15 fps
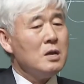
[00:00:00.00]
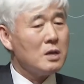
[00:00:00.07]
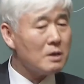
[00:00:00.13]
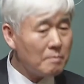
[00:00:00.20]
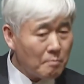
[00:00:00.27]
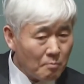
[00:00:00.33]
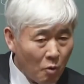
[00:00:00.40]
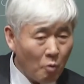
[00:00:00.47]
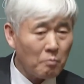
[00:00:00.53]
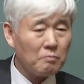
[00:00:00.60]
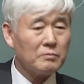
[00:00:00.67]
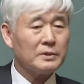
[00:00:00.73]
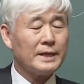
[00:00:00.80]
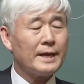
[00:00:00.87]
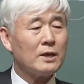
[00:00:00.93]
Rather,
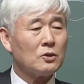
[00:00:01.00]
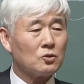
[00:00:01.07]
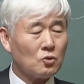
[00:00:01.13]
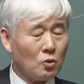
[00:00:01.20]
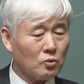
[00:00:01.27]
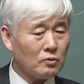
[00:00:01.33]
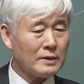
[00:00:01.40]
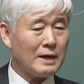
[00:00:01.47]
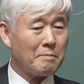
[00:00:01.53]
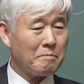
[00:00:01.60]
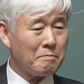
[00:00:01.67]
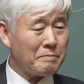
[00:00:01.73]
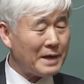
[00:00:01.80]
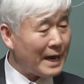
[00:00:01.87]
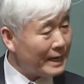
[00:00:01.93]
you need to be
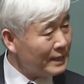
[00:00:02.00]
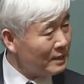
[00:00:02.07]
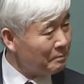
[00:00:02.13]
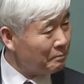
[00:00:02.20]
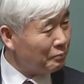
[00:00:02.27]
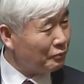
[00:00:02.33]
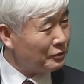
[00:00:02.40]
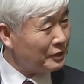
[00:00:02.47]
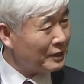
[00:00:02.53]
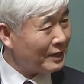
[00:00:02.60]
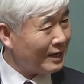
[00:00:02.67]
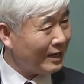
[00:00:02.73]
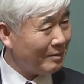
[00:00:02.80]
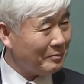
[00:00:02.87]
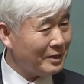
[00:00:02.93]
active with your
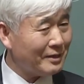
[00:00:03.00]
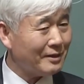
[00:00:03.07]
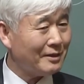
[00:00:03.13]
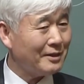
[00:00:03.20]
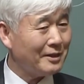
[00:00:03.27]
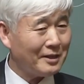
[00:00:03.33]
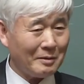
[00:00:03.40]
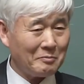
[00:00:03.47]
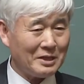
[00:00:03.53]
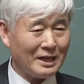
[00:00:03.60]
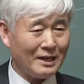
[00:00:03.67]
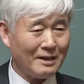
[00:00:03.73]
entire body.